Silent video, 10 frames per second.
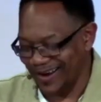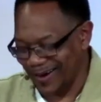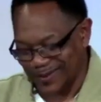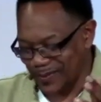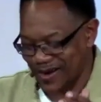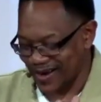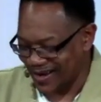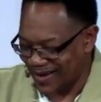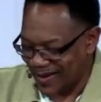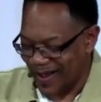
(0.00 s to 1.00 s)
Some of y'all got it.
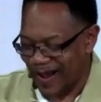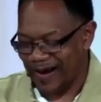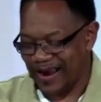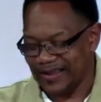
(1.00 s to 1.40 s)
All right.